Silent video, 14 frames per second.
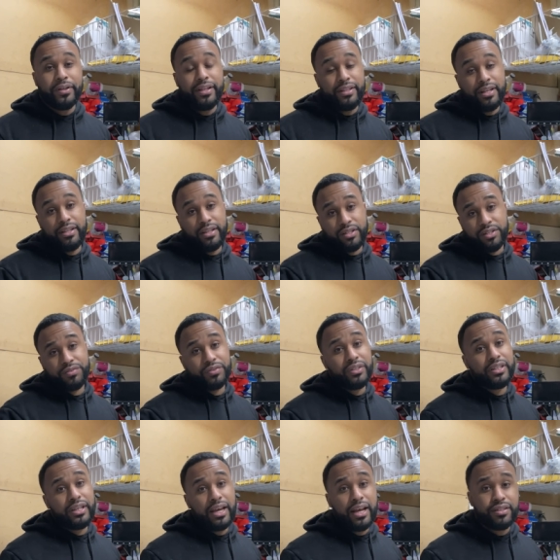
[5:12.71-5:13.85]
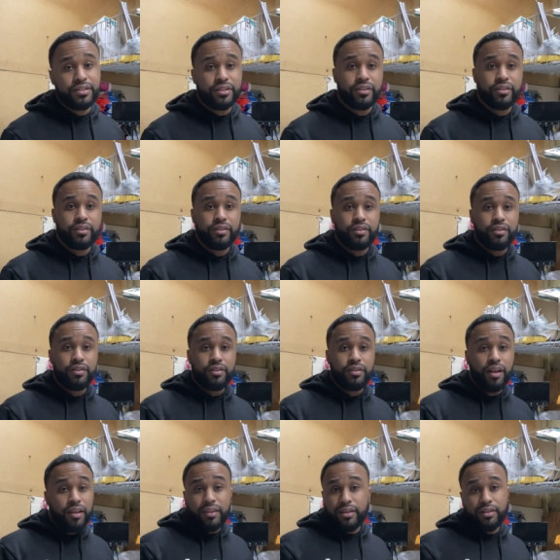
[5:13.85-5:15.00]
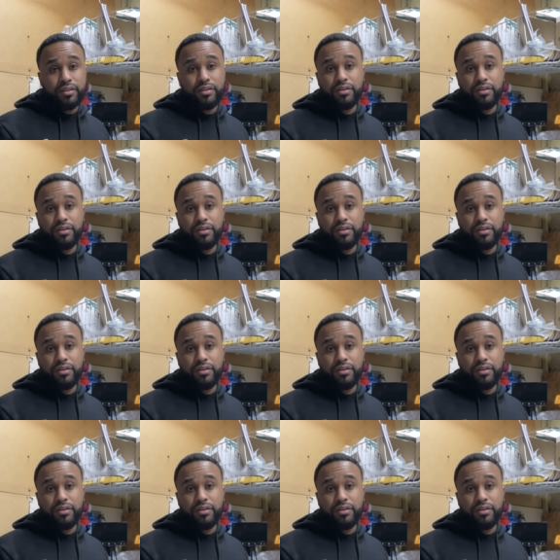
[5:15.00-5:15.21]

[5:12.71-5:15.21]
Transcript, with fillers: and this is really the answer, nothing.